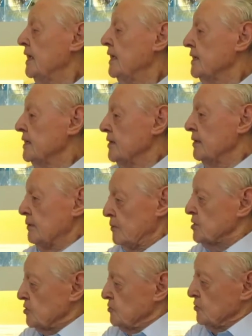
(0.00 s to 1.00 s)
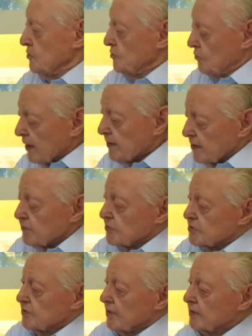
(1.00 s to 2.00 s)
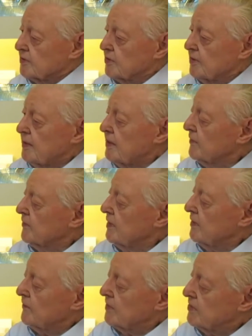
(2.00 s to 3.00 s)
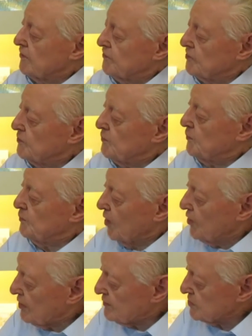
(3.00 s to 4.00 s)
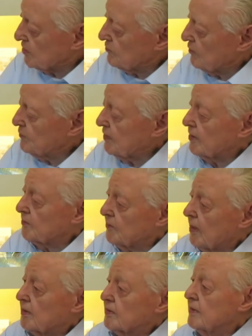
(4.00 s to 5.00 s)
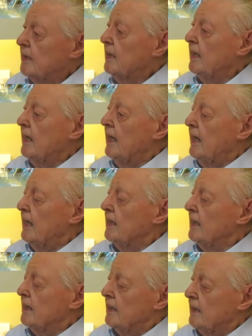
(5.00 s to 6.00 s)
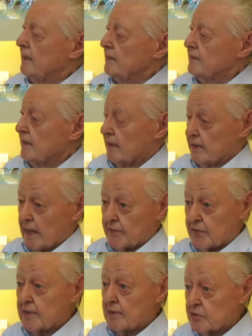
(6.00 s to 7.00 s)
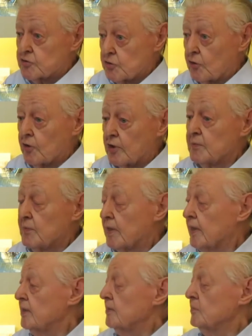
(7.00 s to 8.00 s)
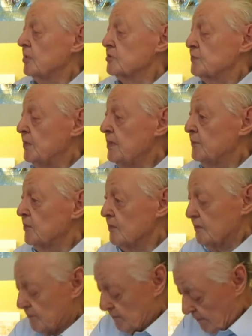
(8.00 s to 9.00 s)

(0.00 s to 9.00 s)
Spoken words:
And it was quite interesting to hear the different poems that were being read and I think enjoyed by most people.